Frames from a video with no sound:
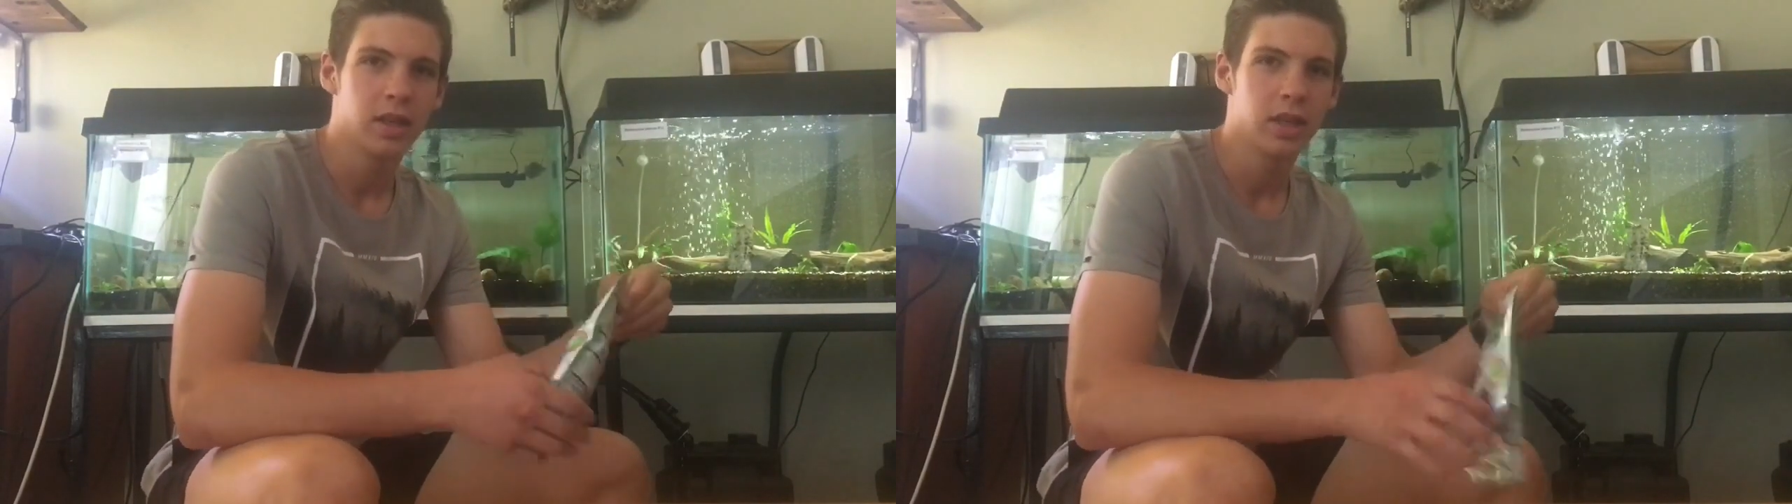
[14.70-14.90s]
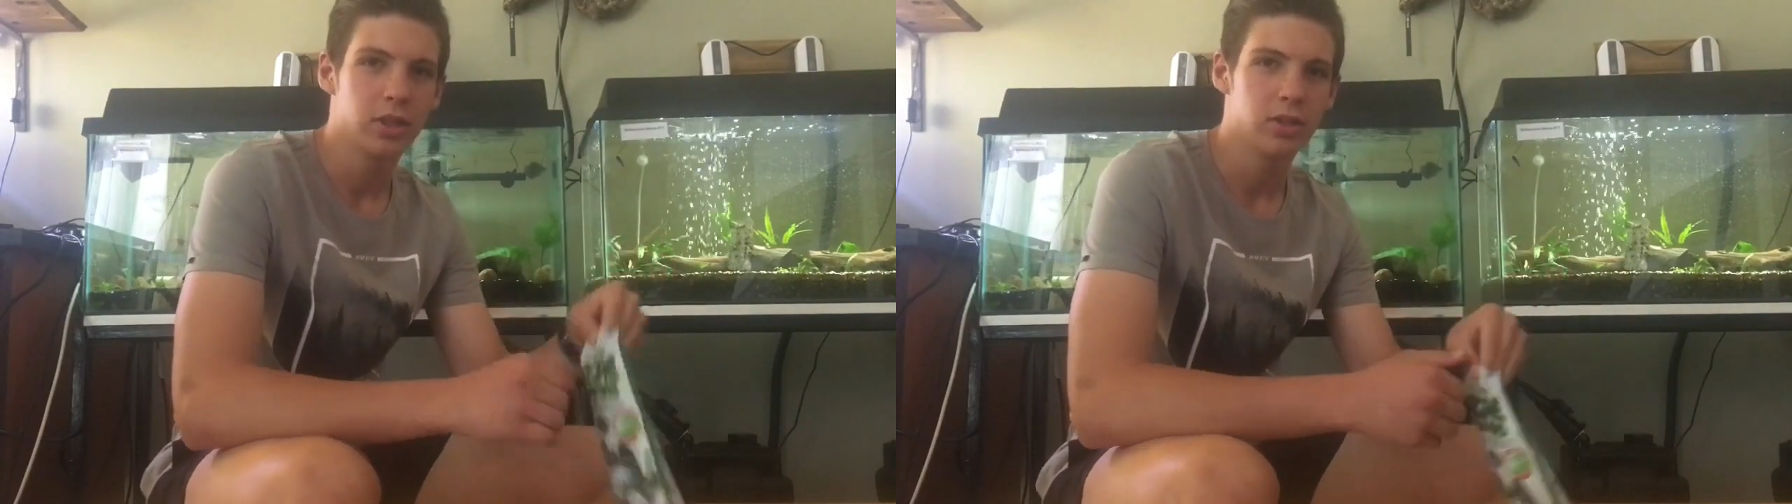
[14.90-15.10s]

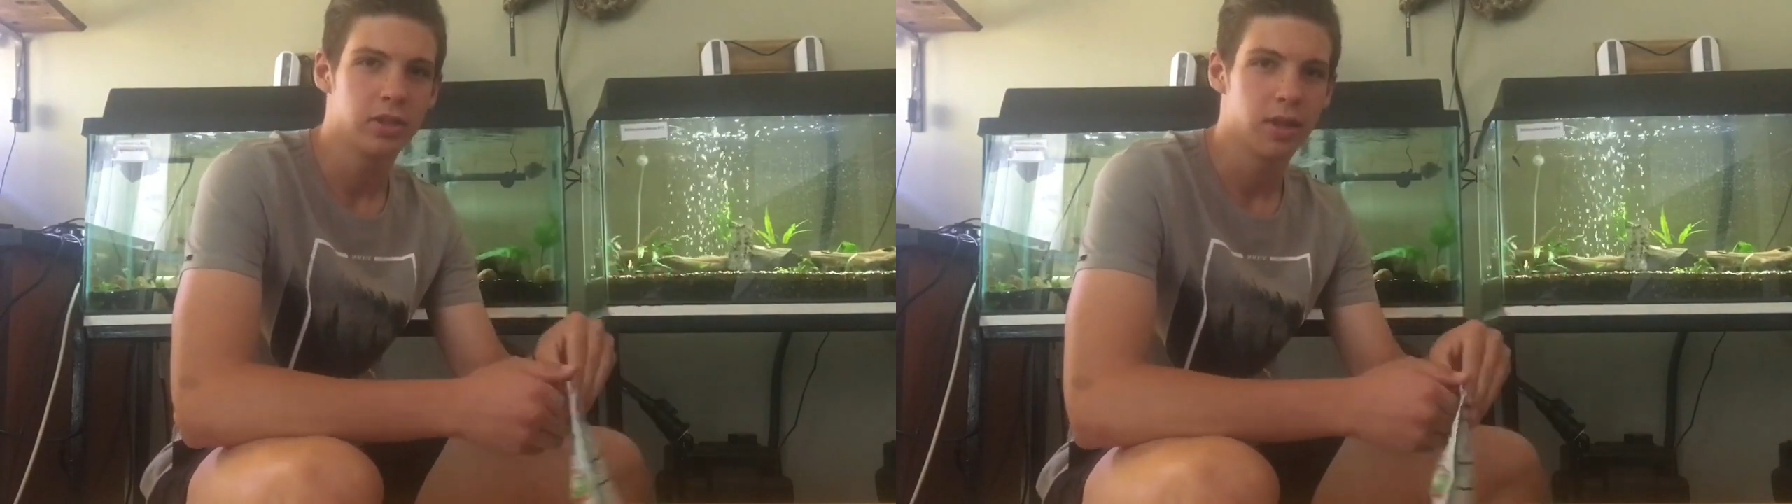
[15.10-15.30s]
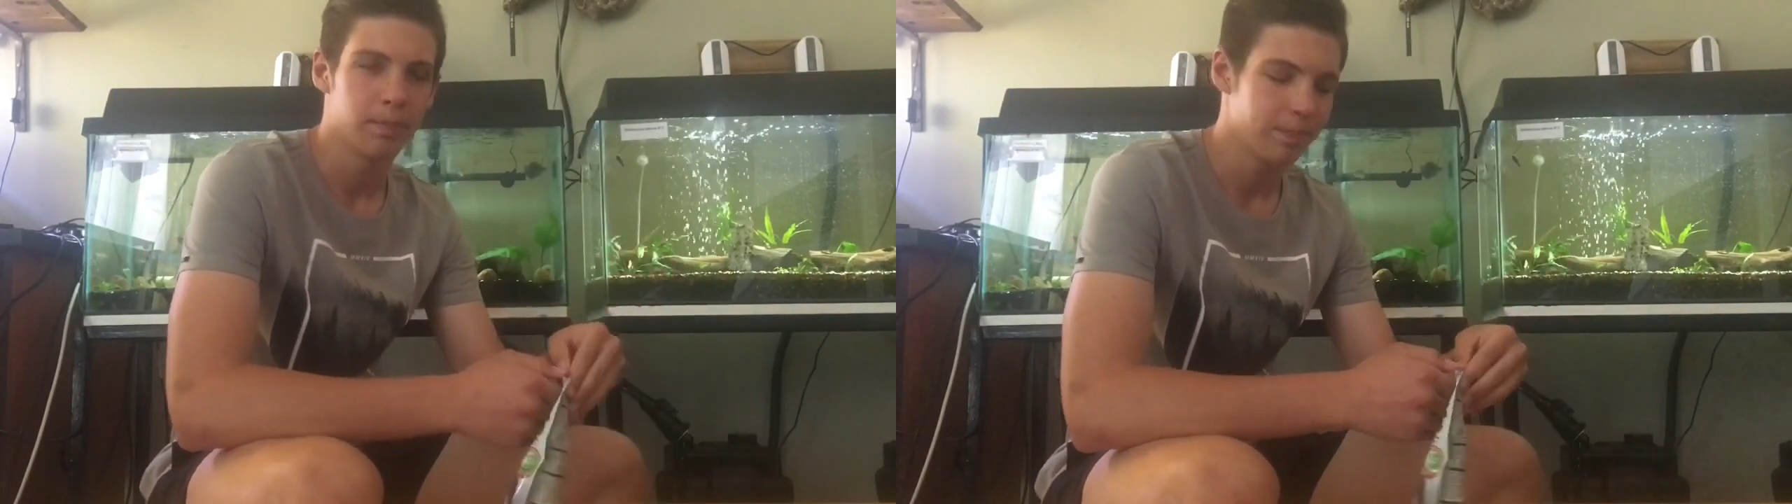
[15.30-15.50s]
I use
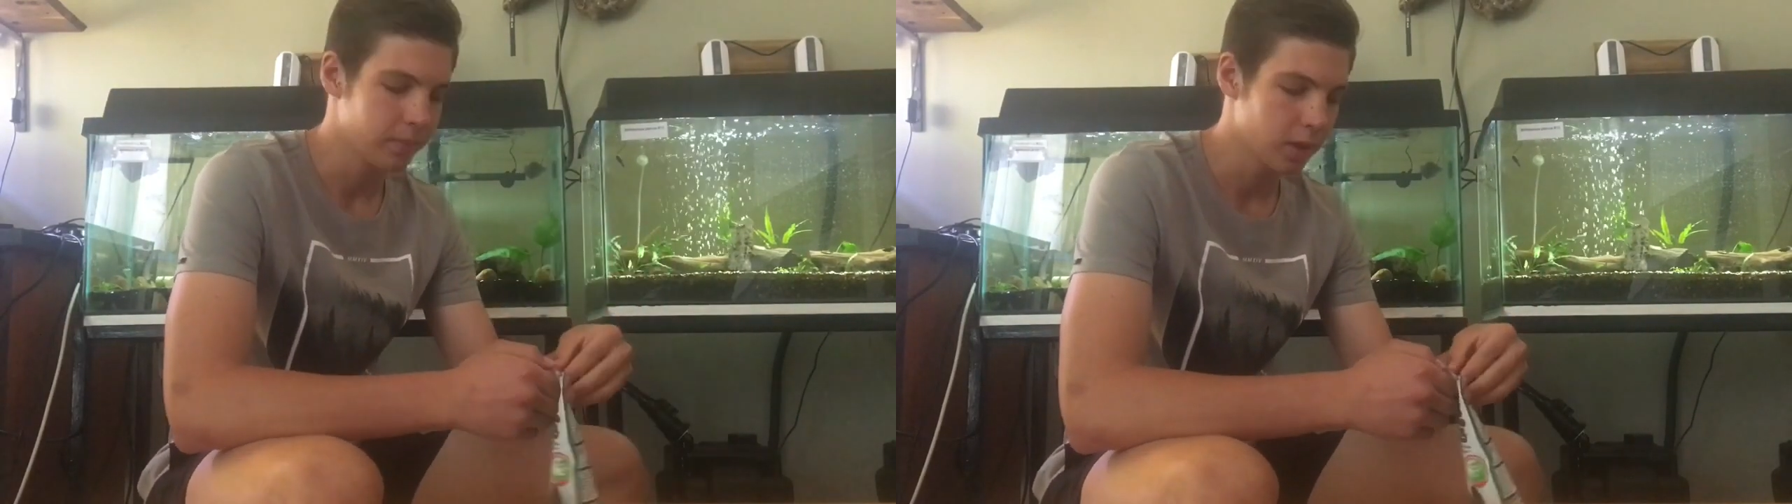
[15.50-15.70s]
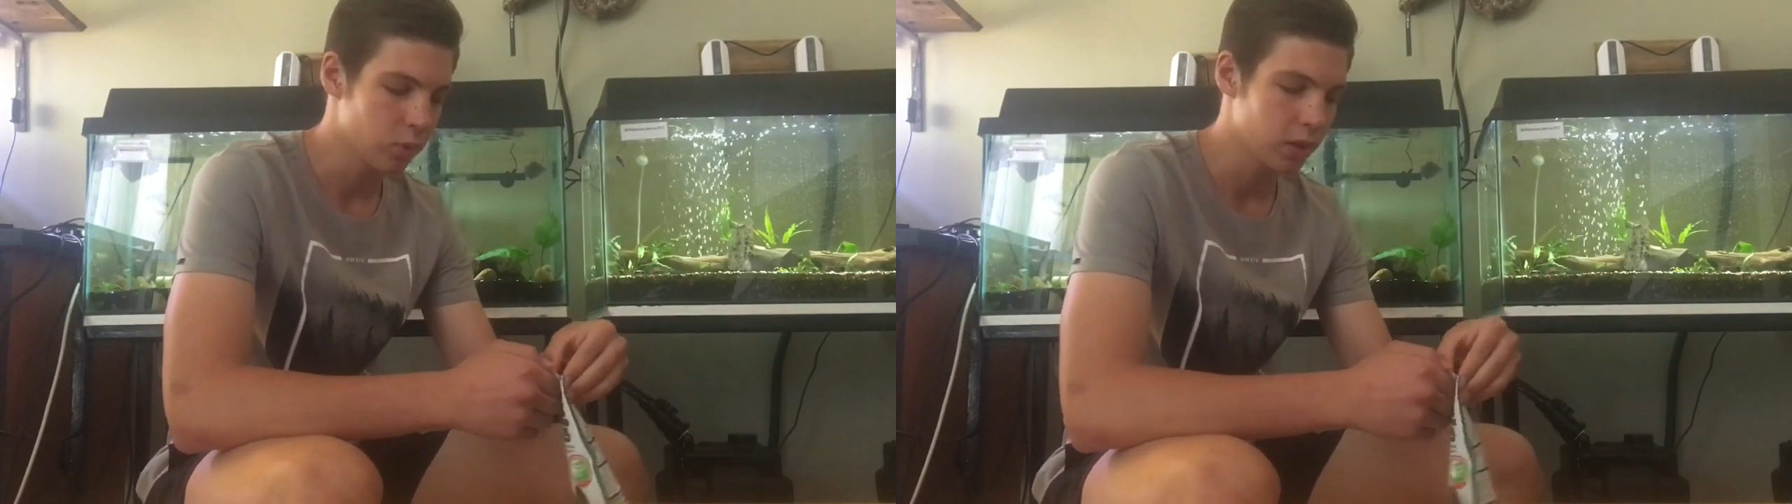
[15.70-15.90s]
them.
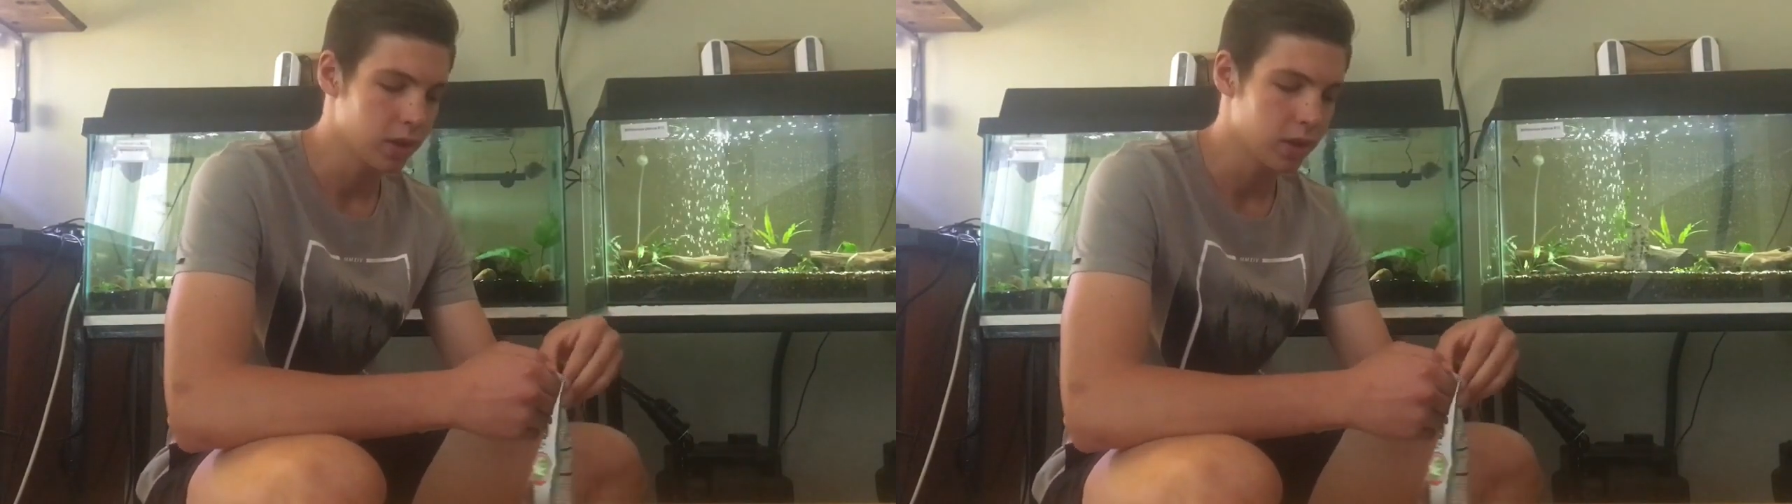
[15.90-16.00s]
We're